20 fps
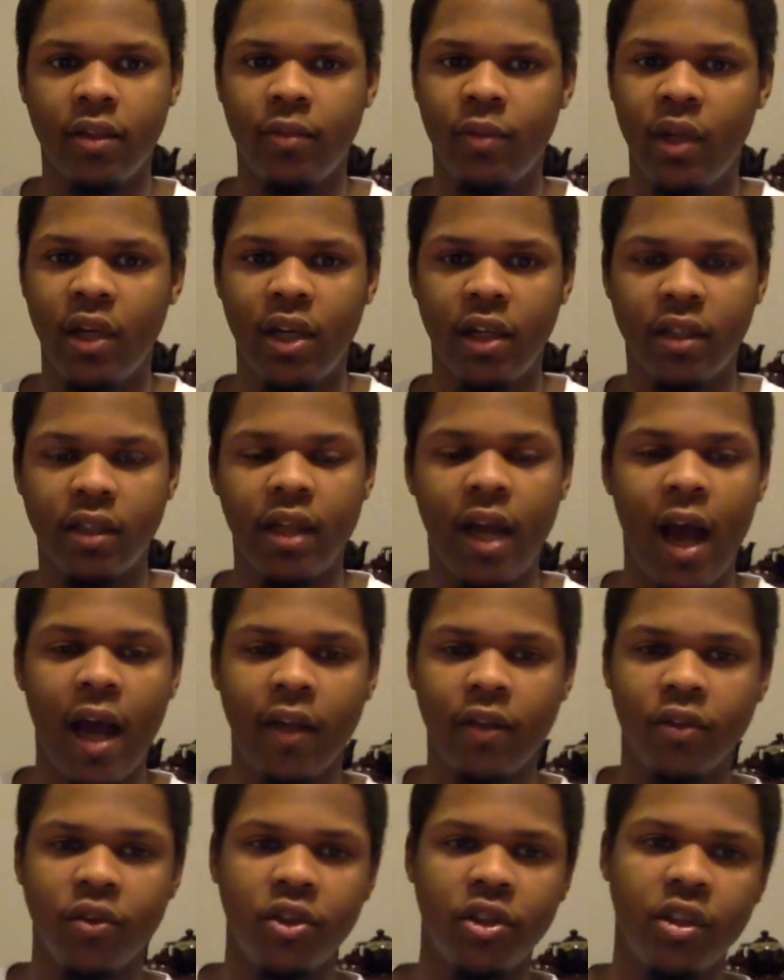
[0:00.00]
because guys
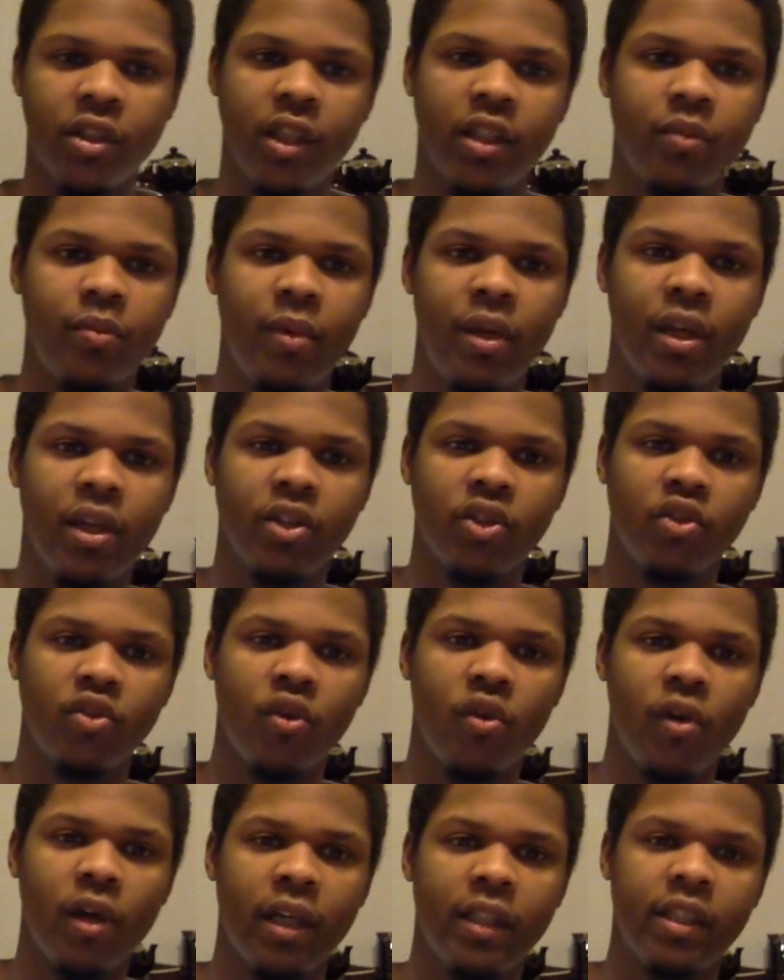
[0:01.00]
are just as big and
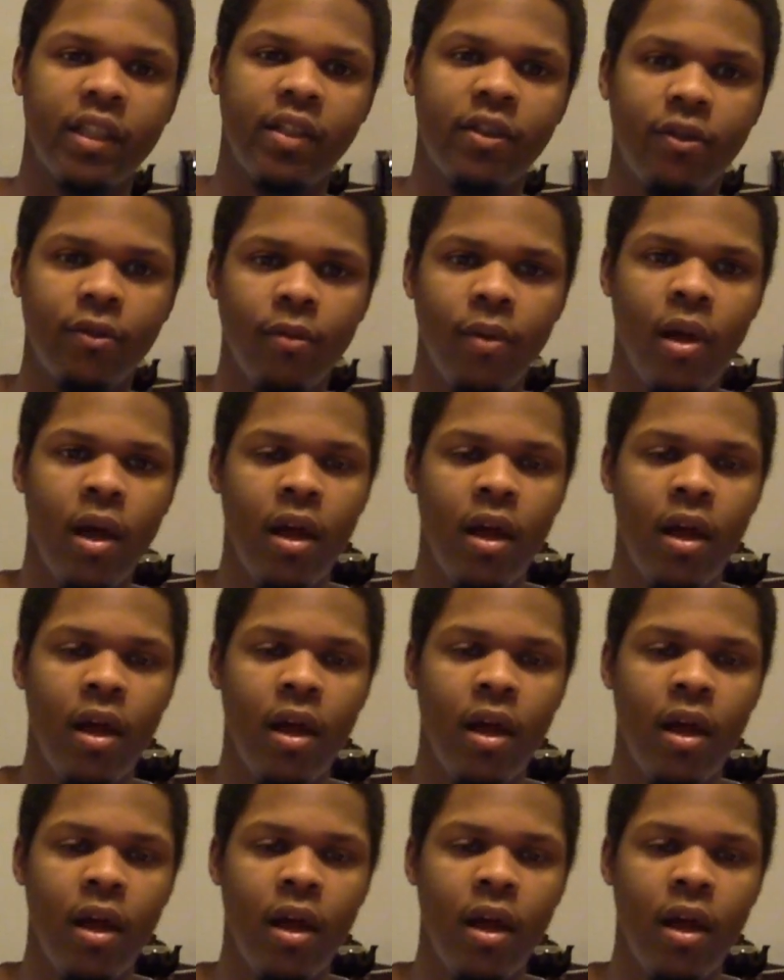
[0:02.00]
strong as him.